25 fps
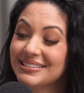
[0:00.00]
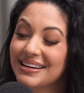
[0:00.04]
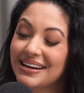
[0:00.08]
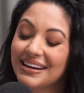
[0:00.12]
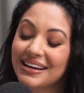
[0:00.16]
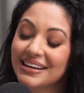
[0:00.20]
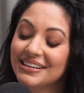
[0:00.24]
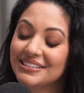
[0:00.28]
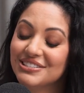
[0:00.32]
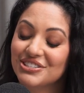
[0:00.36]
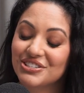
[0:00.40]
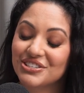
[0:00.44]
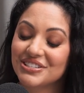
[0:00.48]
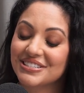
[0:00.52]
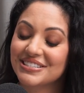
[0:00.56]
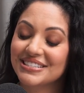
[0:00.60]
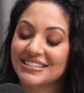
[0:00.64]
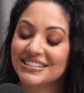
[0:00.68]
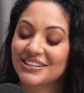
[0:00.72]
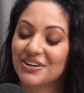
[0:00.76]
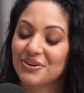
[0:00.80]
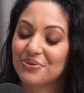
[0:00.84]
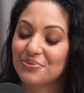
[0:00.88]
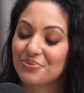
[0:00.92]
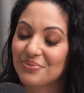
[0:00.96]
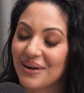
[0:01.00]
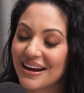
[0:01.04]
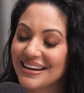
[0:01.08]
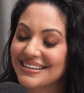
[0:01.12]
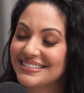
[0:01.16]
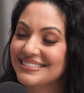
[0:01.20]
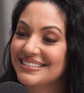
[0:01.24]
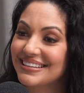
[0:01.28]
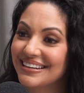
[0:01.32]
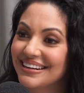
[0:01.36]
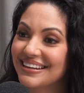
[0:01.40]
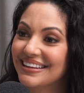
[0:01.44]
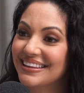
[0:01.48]
Like, it's just
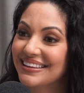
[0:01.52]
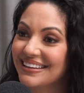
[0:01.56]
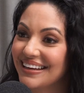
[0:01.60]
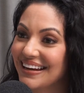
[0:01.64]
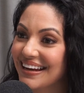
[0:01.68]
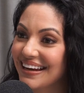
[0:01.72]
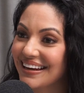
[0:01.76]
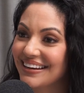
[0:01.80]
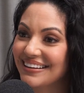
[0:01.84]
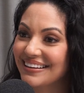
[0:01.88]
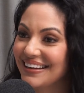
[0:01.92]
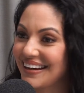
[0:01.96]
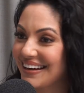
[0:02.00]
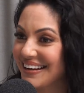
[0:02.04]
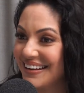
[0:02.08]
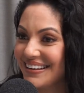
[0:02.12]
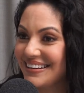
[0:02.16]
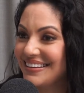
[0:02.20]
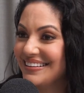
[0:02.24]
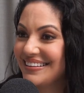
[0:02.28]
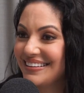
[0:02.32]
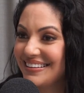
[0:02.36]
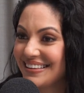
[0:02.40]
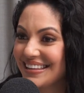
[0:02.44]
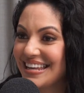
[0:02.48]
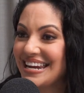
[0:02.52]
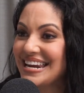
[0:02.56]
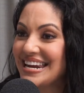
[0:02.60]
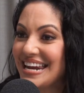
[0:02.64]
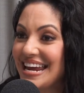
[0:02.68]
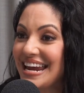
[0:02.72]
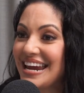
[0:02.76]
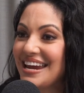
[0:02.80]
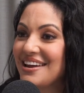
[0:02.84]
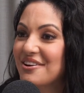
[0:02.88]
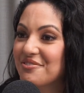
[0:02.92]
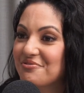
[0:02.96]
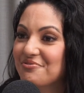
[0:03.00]
crazy to think like the
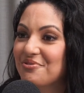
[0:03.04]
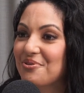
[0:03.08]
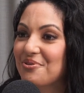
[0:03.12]
need